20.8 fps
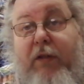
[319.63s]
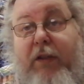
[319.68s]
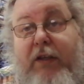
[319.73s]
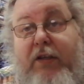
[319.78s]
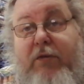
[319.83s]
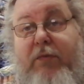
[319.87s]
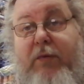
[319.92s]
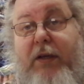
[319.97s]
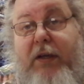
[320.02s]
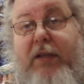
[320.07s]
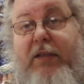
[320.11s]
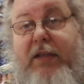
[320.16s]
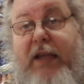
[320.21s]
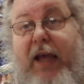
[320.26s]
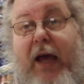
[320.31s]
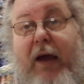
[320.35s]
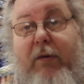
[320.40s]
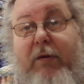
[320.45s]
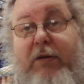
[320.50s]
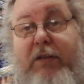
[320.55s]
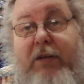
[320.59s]
this week's
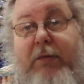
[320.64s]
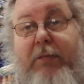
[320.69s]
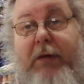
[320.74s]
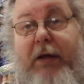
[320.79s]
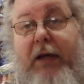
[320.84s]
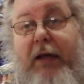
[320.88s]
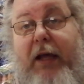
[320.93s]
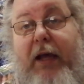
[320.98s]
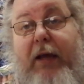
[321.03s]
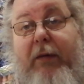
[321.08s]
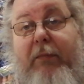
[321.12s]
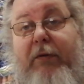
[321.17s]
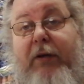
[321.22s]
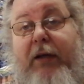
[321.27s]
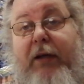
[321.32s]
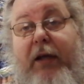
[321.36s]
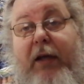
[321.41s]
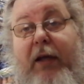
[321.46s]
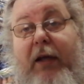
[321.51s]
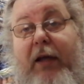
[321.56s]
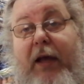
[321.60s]
Hours in My Library.
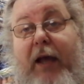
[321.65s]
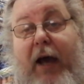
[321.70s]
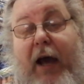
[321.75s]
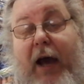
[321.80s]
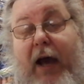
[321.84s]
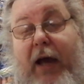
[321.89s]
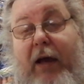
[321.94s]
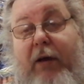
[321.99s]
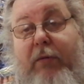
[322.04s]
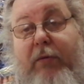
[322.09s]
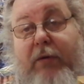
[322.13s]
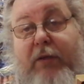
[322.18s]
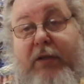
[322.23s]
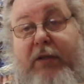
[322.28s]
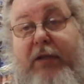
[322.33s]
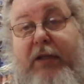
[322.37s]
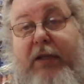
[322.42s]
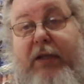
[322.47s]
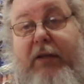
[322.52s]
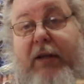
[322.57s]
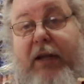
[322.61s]
I will
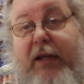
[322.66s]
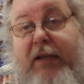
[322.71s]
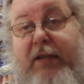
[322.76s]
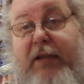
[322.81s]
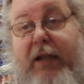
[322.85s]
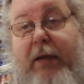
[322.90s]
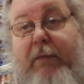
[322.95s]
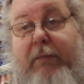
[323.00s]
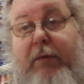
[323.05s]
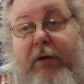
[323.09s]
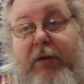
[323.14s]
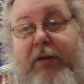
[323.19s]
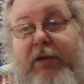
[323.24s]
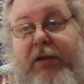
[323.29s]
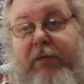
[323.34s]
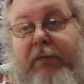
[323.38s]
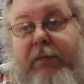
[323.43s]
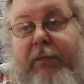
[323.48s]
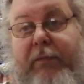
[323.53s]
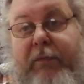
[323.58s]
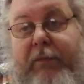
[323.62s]
see you next time, BookTube.